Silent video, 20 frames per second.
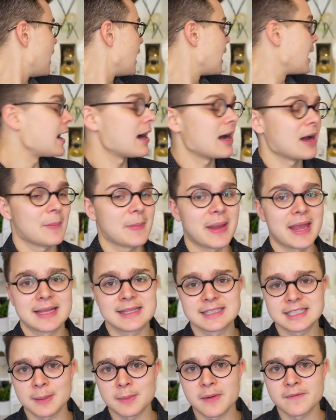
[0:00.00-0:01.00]
um,
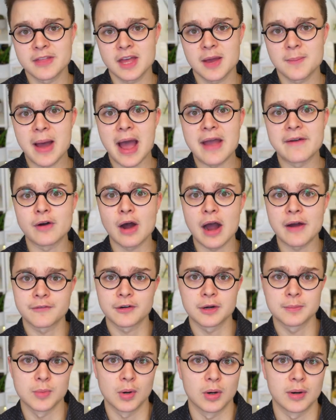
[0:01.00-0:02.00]
and some of them I've
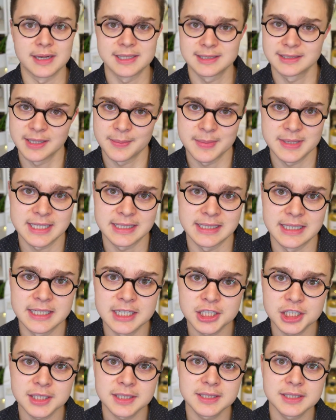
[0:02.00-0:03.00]
offered more as limited
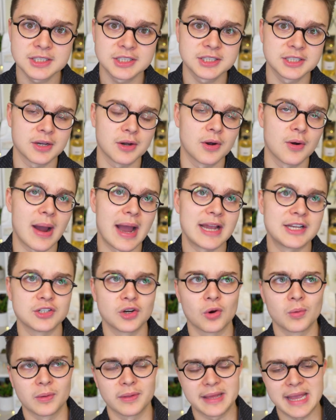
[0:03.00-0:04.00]
editions, so I
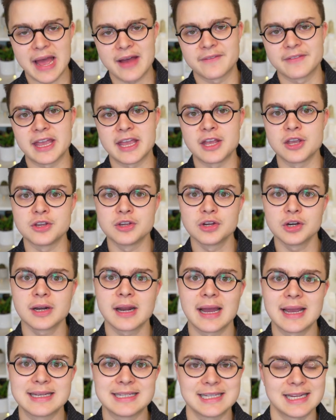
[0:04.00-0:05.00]
don't really have a good
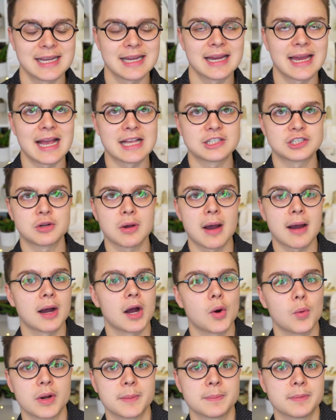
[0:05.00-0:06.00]
idea as to
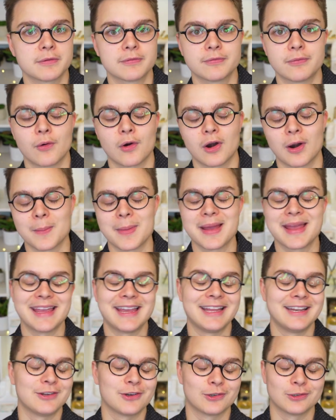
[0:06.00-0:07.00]
how it would perform
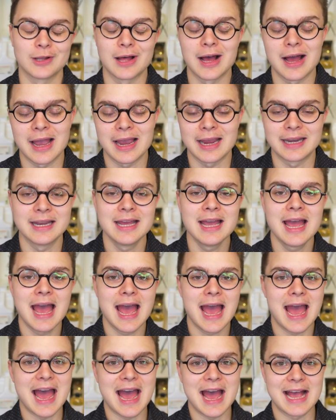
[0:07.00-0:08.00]
in your line
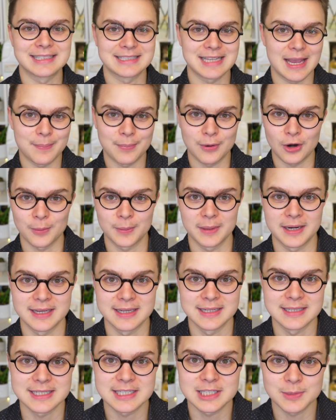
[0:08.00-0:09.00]
as a
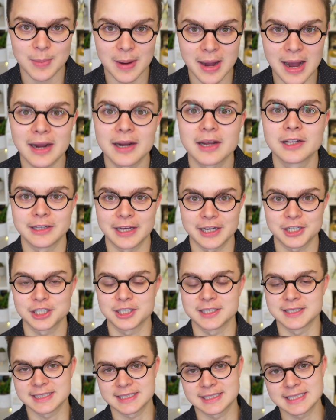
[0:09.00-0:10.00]
permanent spa
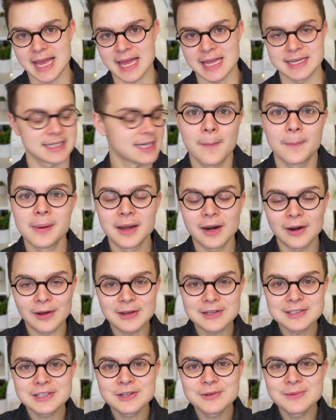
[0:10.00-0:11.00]
collection set. But
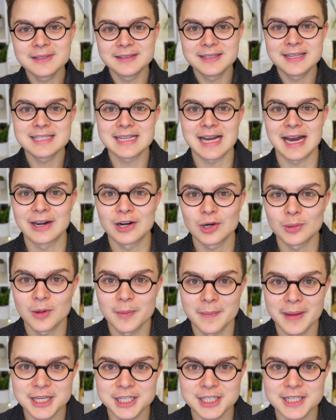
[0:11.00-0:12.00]
also with these honorable
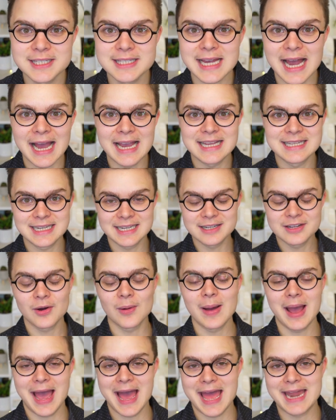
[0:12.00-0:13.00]
mentions, I did
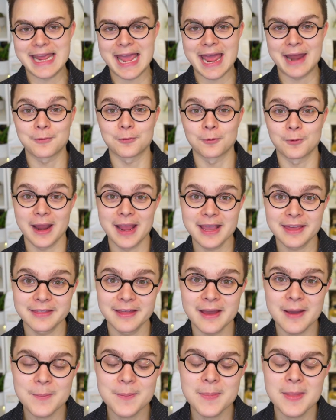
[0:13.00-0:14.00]
go ahead and rank
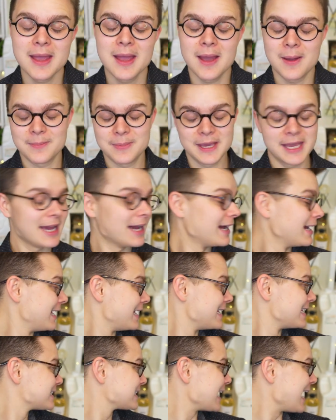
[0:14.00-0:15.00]
them
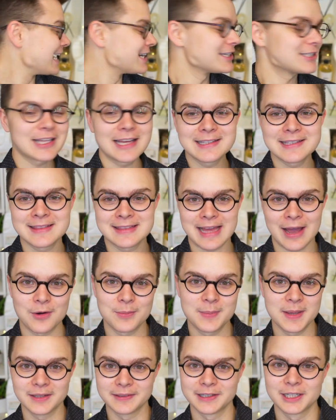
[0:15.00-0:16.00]
because I just thought that that
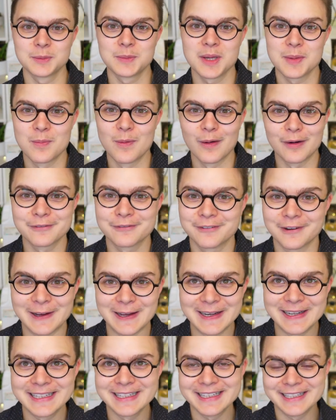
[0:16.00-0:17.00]
would be a little bit more
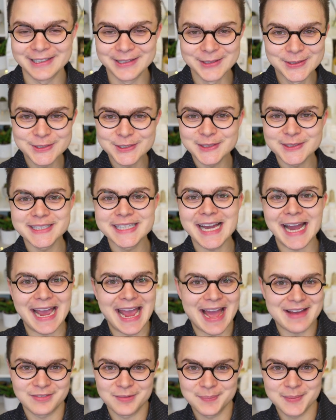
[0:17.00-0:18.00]
fun. Usually I
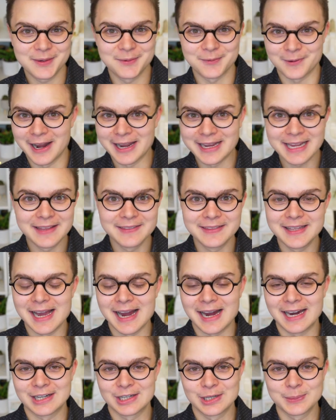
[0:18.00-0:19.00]
haven't been ranking the
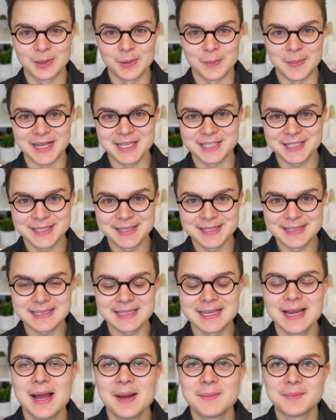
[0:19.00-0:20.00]
honorable
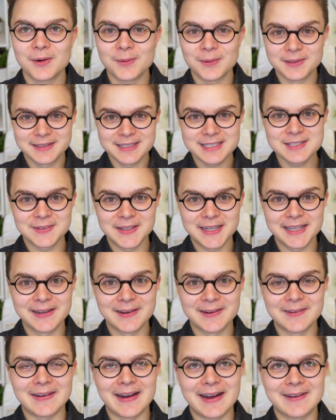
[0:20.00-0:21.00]
mentions, but with this
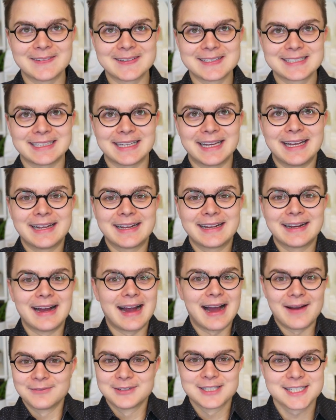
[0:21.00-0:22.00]
video, I was like,
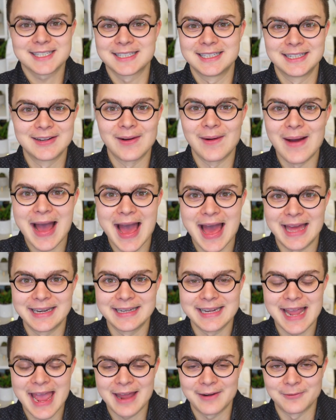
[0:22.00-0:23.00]
I'm just gonna go
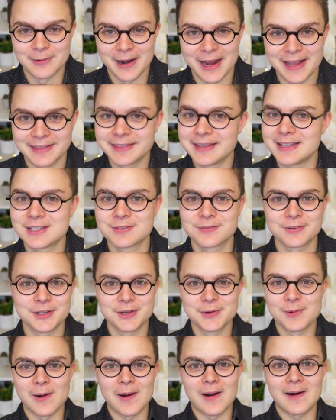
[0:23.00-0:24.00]
ahead and rank these for
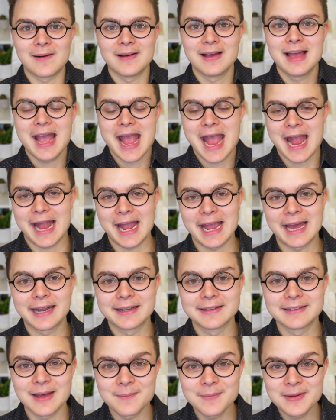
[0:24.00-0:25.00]
you all.
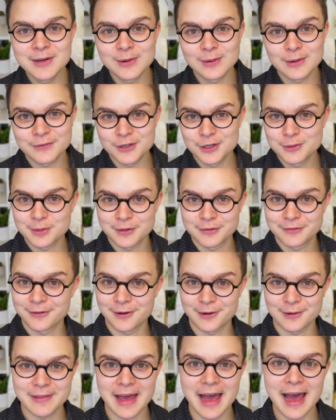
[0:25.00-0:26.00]
And let me know if you
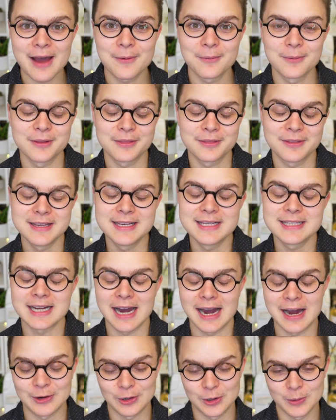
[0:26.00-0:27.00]
prefer that with these
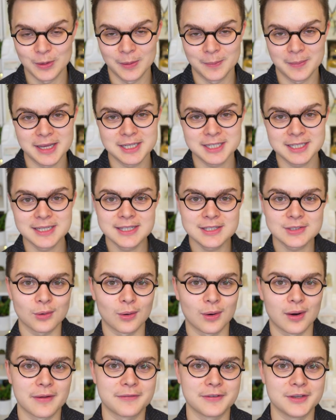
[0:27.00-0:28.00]
honorable mentions
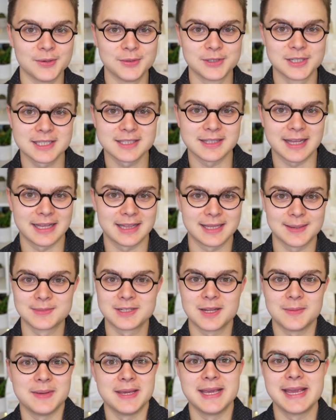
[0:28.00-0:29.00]
or if you just like them
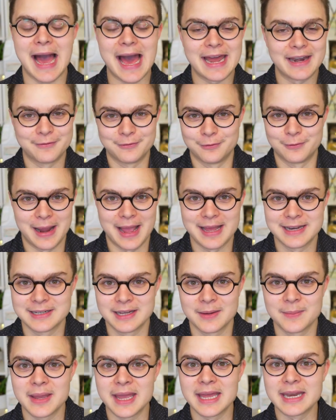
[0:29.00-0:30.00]
to be kind of
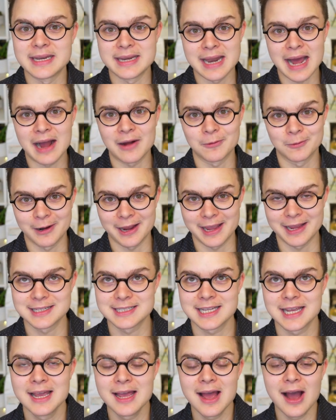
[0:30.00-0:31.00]
random and and not
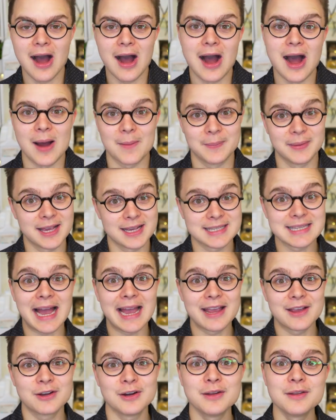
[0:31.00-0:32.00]
ranked um, because
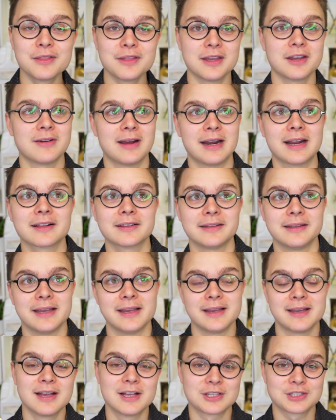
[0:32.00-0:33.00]
I could
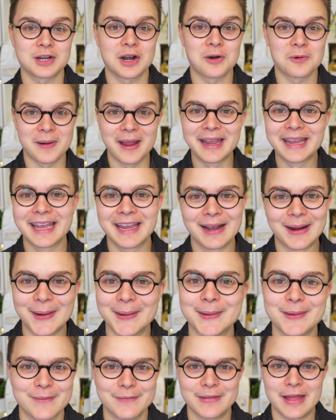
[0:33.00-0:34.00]
theoretically start ranking
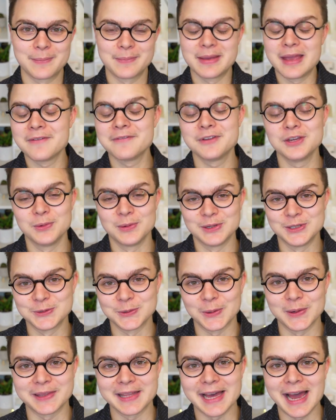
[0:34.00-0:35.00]
all of them if you
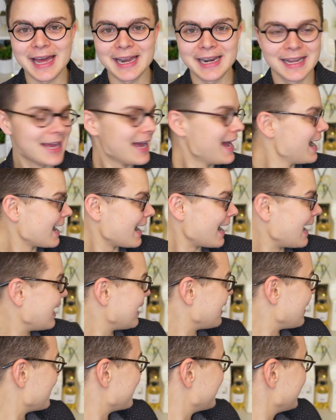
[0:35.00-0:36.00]
enjoy that.
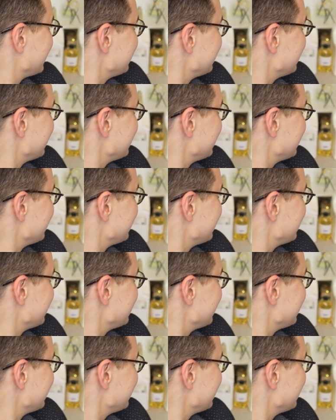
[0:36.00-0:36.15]
Um, but